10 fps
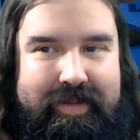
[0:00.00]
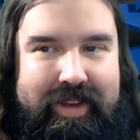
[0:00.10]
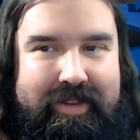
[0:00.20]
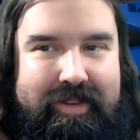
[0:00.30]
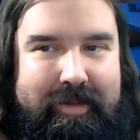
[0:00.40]

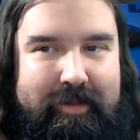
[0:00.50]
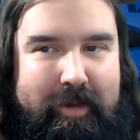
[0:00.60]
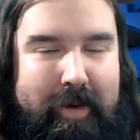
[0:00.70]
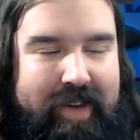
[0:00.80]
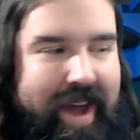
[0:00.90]
using some
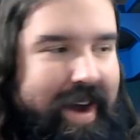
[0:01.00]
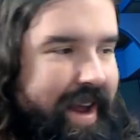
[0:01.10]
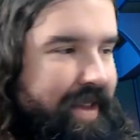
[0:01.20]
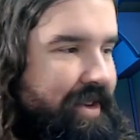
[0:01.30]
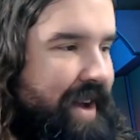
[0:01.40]

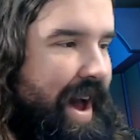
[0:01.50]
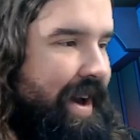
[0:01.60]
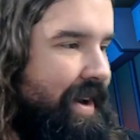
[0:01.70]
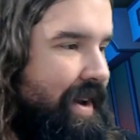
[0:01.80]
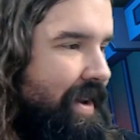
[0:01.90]
profanity in the
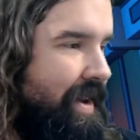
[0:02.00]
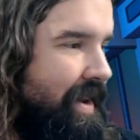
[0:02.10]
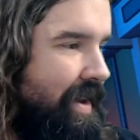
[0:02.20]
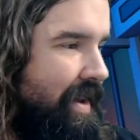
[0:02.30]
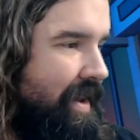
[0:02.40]
chat.
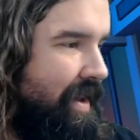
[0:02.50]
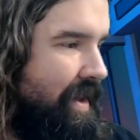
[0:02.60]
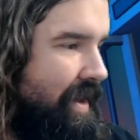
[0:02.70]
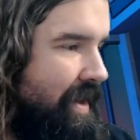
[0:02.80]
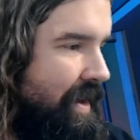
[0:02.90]

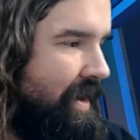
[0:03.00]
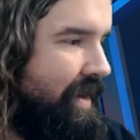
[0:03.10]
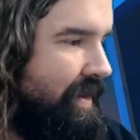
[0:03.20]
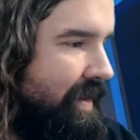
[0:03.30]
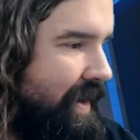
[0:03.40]

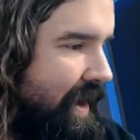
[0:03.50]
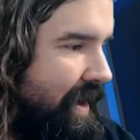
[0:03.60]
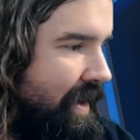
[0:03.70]
Let's see.